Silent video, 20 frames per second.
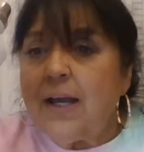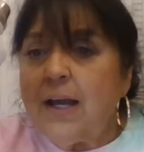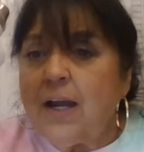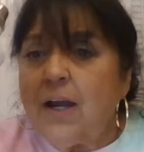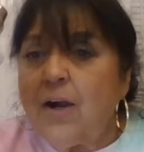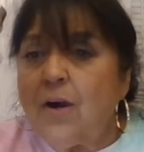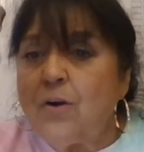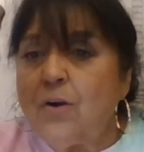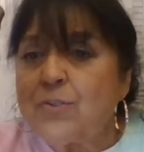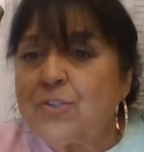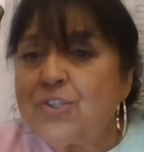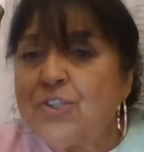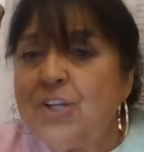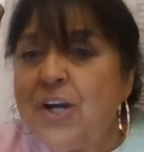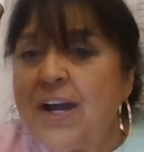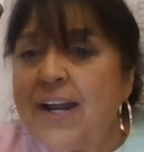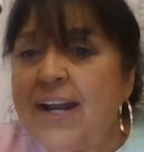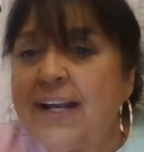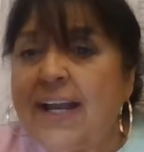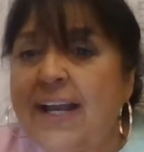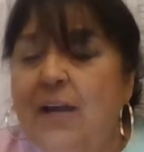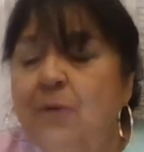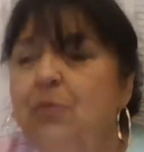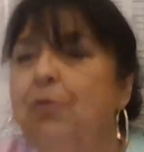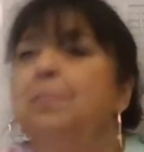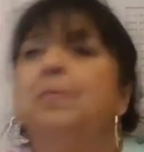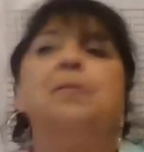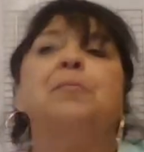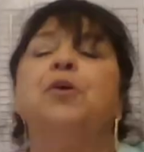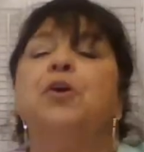Oh, snot, I can't
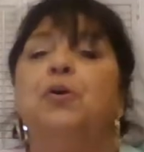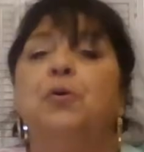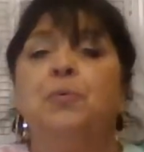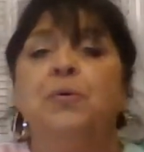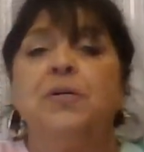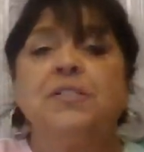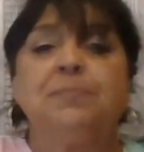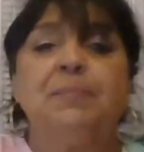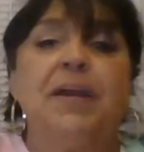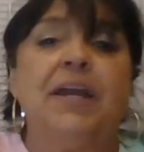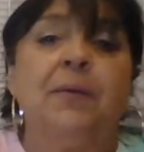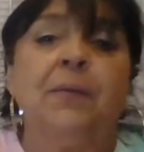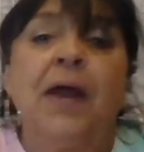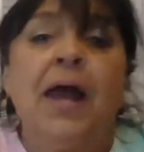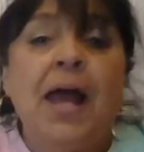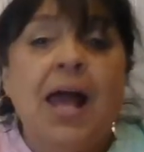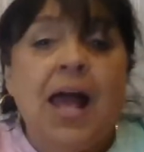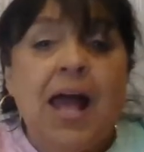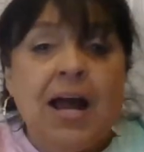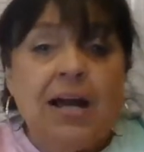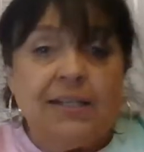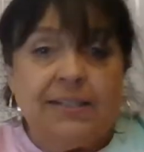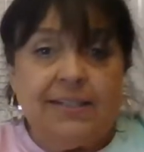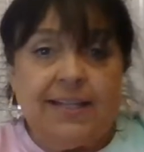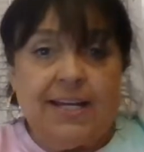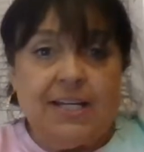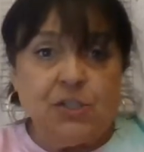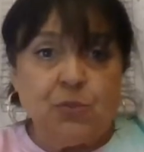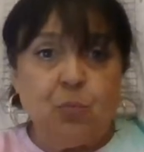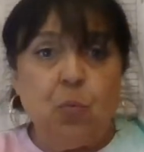remember who it was. But anyway,
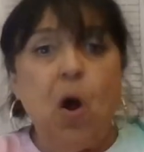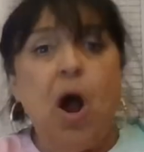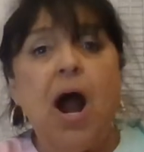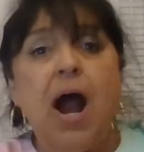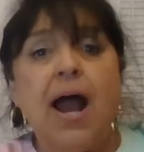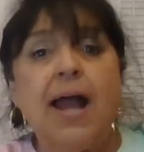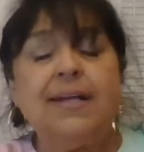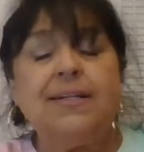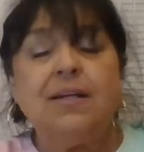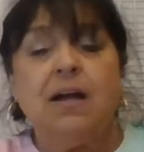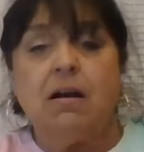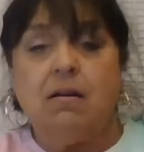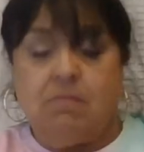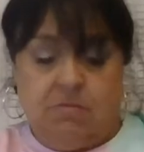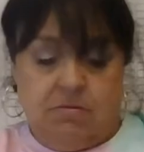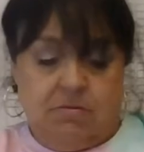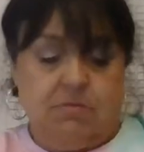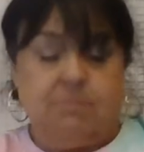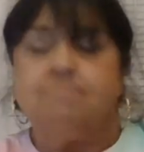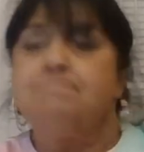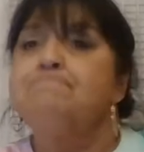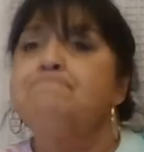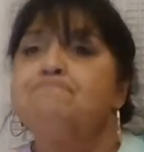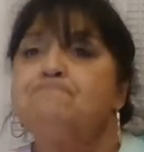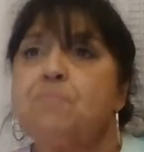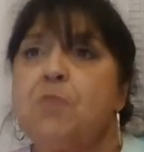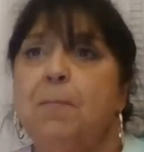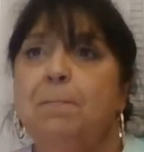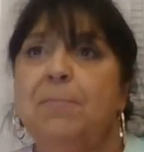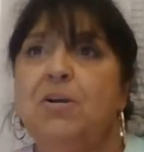these white
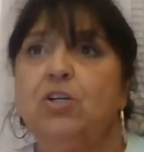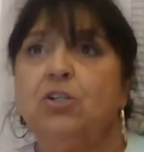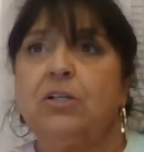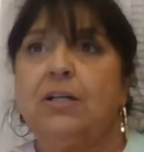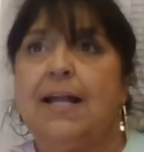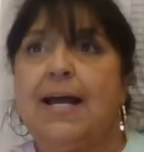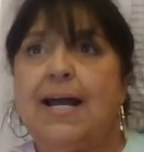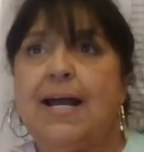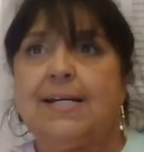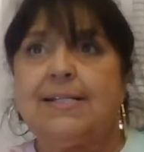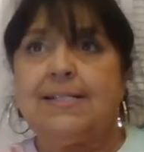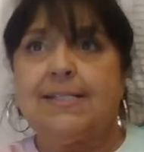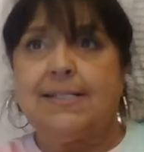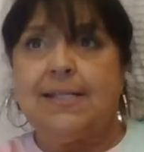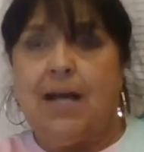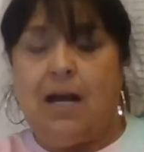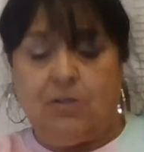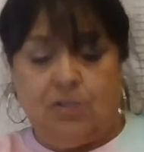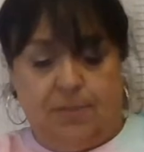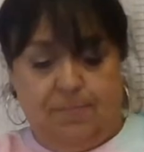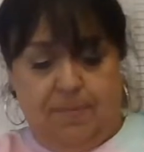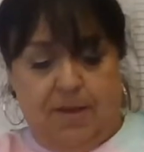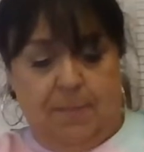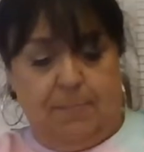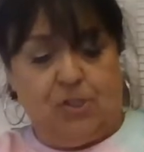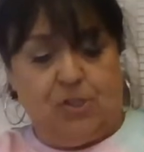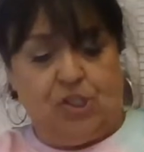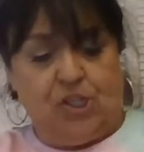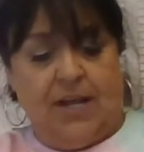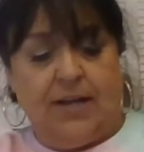milk glass salt and
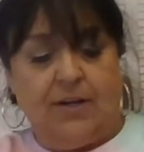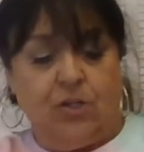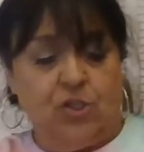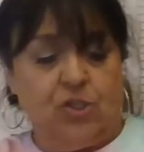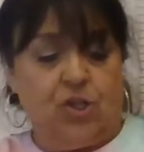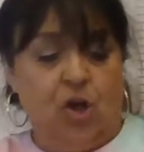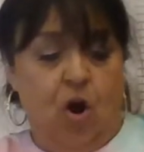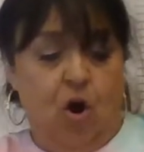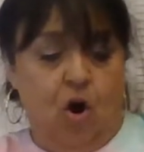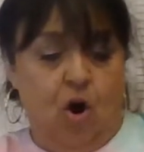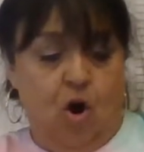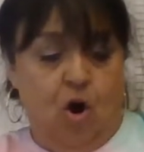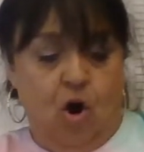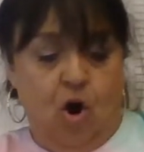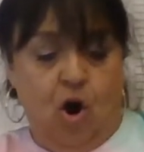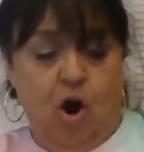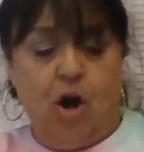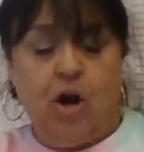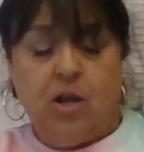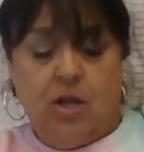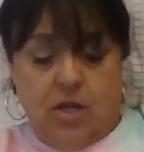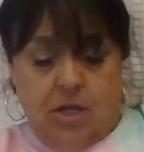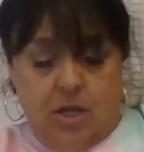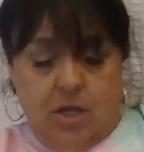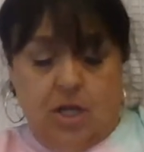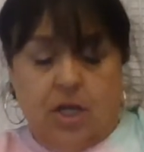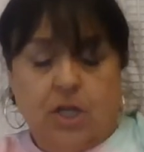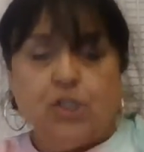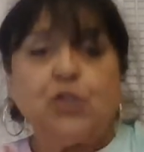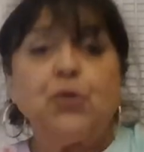pepper shakers are
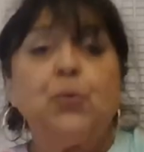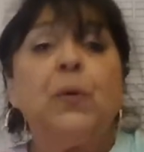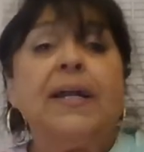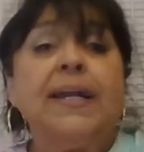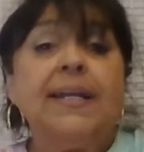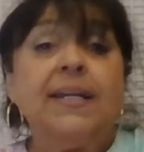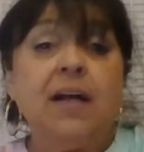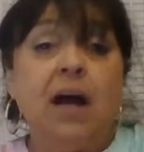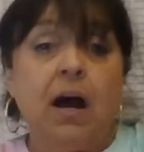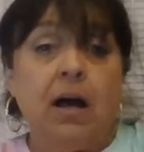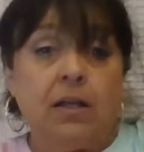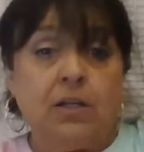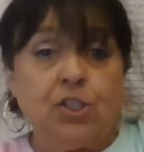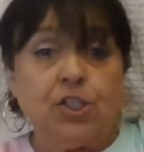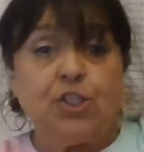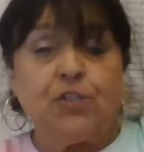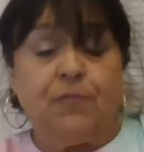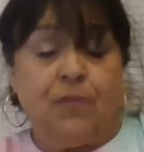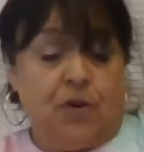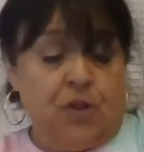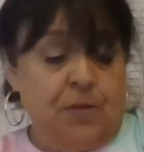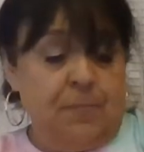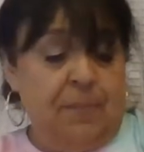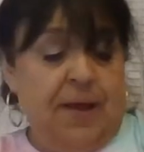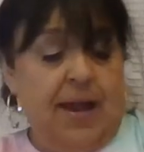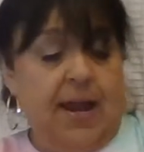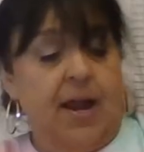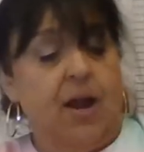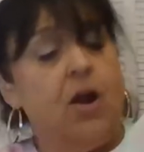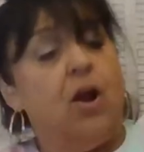$20 for the
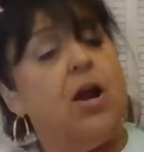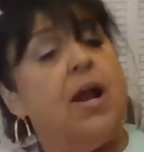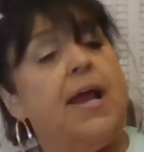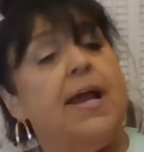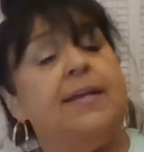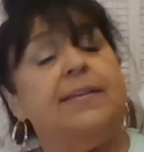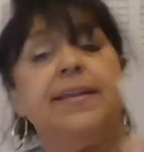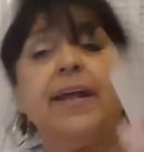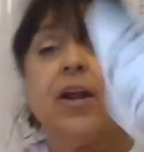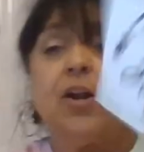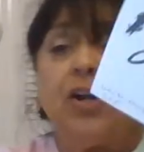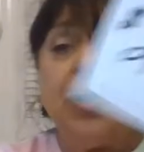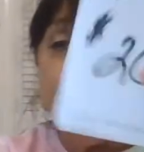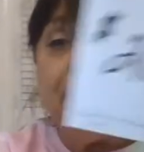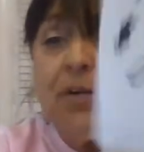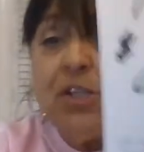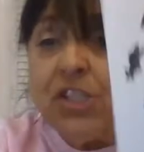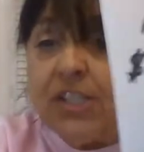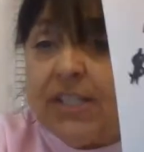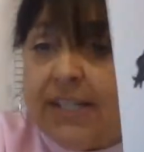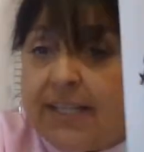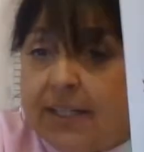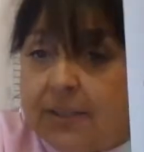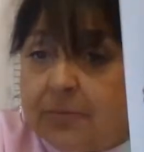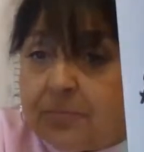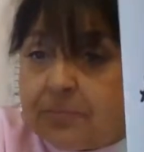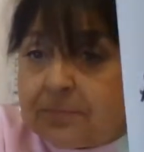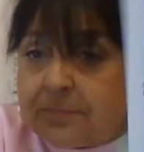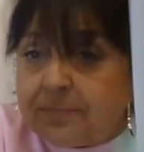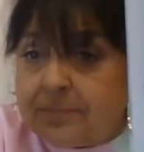pair, and they're number 10.